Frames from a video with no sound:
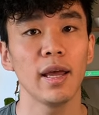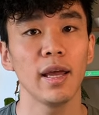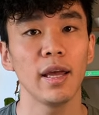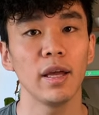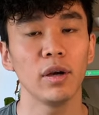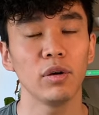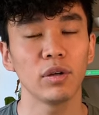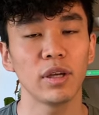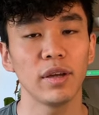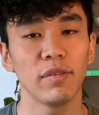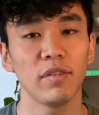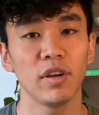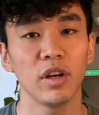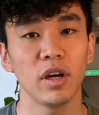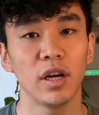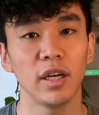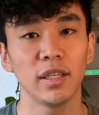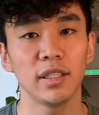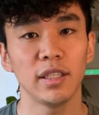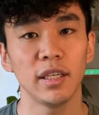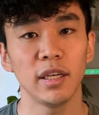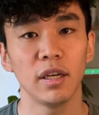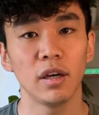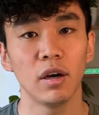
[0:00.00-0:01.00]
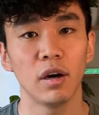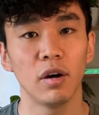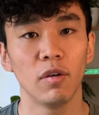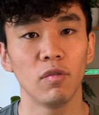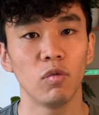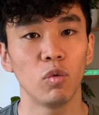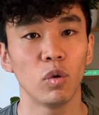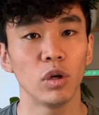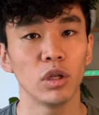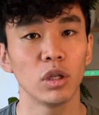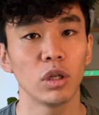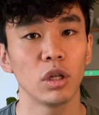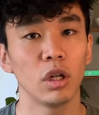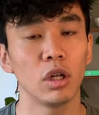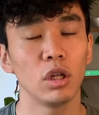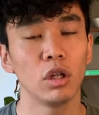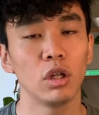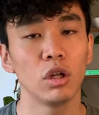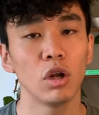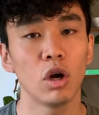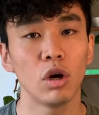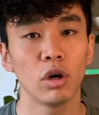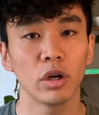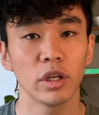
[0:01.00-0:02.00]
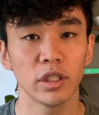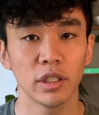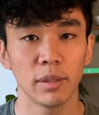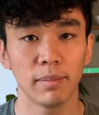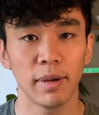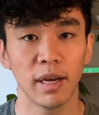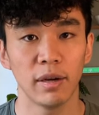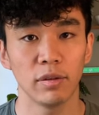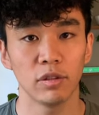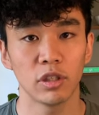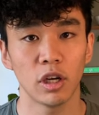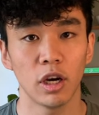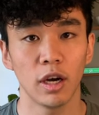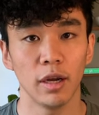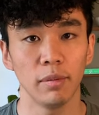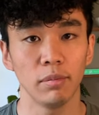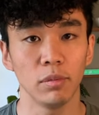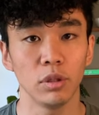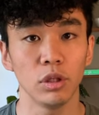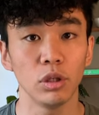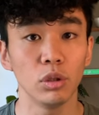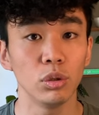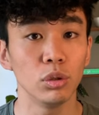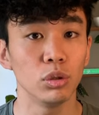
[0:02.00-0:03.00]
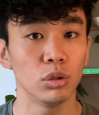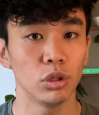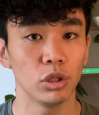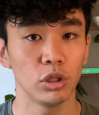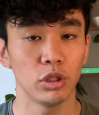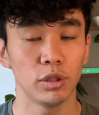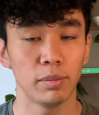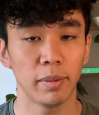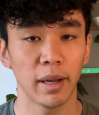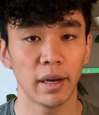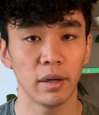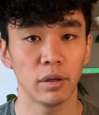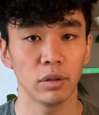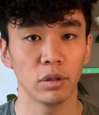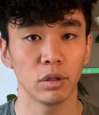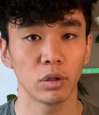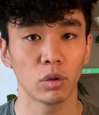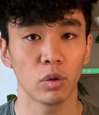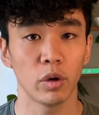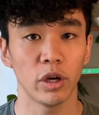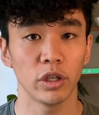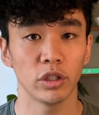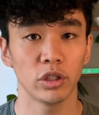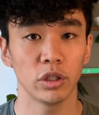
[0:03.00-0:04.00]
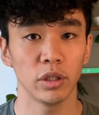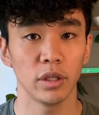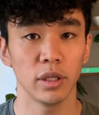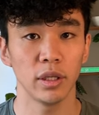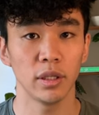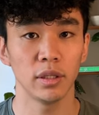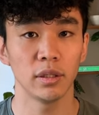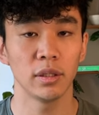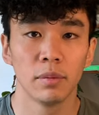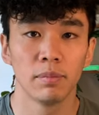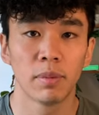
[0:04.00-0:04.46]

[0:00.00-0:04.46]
it'll give you an idea of what the longest amount of time you should spend on the question is.